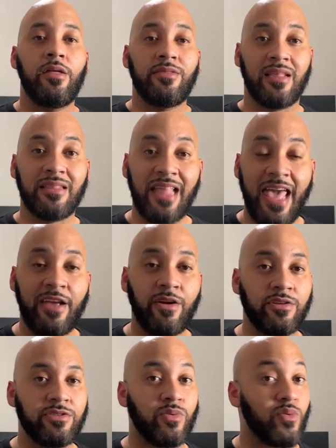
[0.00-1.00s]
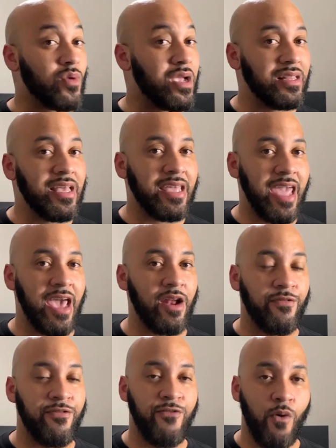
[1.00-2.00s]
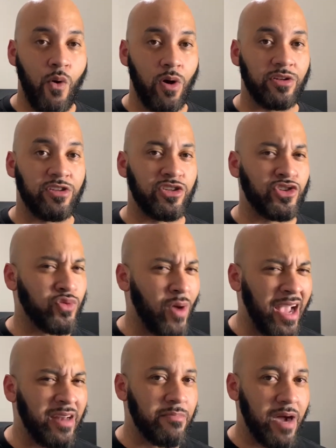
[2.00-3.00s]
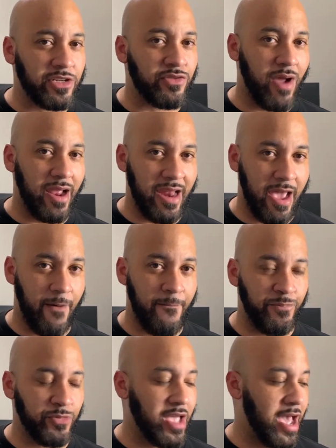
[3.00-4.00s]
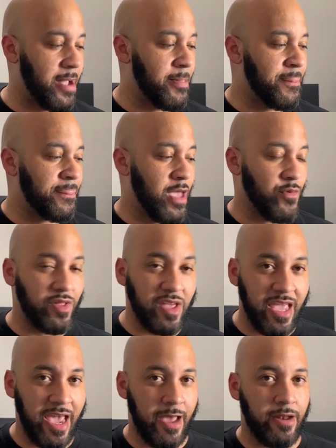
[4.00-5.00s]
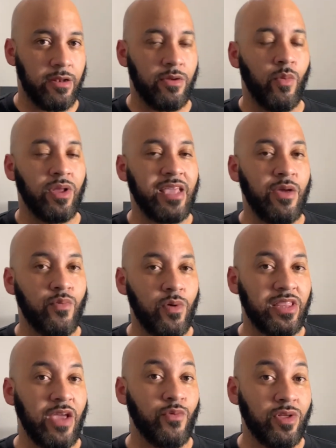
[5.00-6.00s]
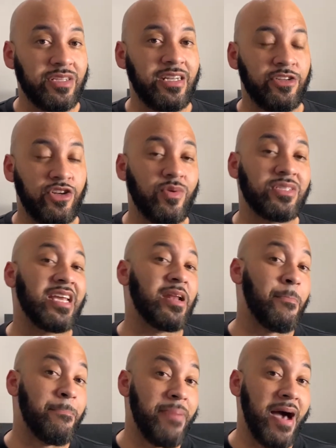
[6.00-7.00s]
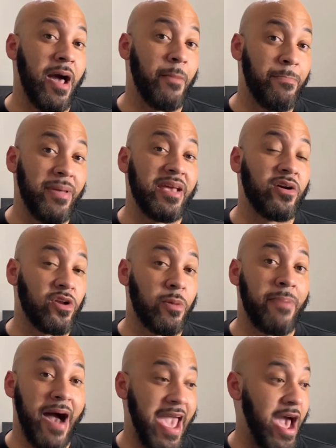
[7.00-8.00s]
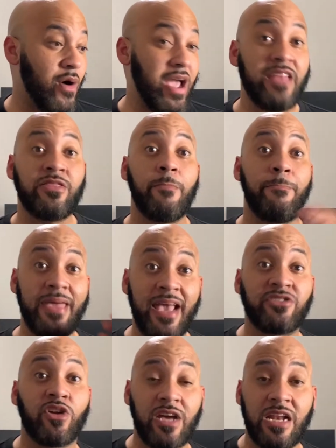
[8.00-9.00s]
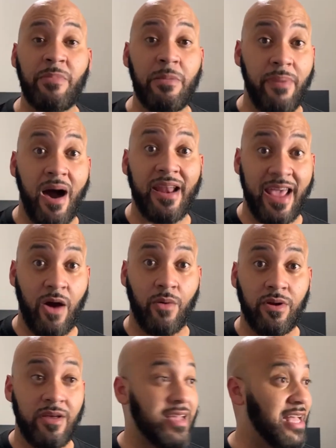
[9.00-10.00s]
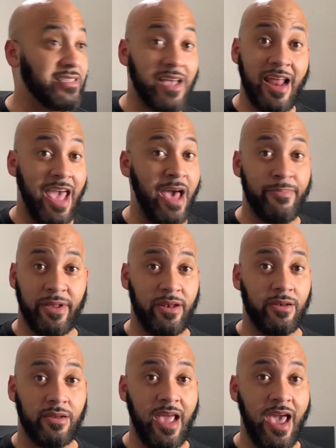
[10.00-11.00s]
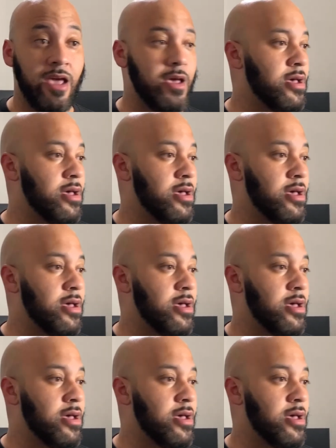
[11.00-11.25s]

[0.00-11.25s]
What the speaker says: The Lakers really can't afford to trade much right now, okay? They really can't. What they really need to do is get a big on a buyout, and the bigs are going to be bought out. It's going to happen, okay?